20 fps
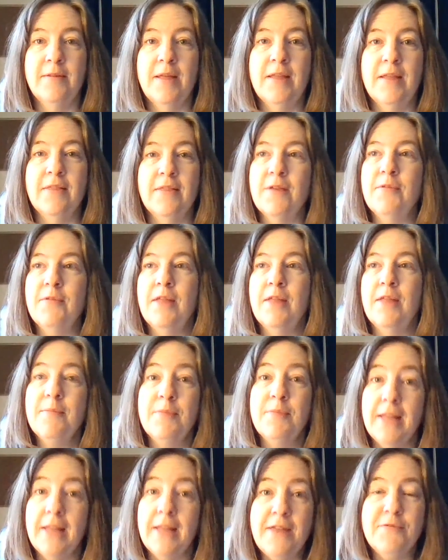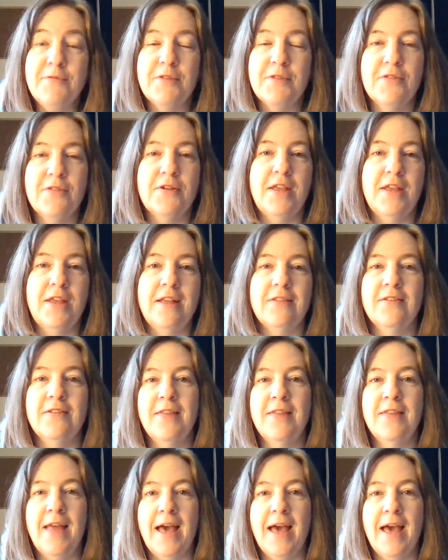They like played with other kids,
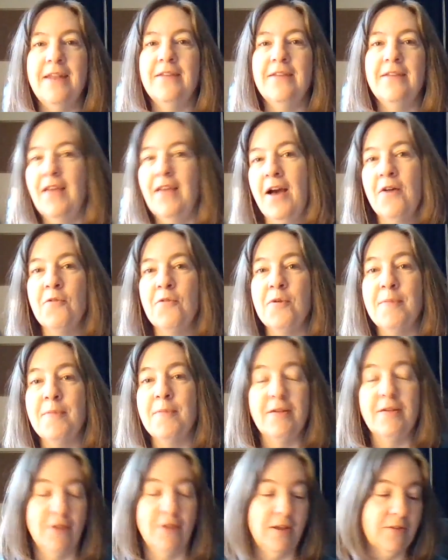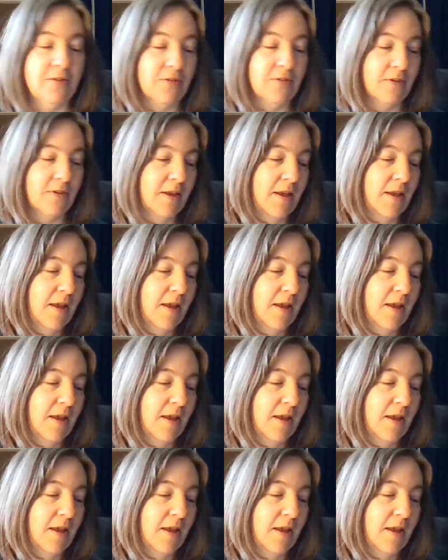and that is how we make friends.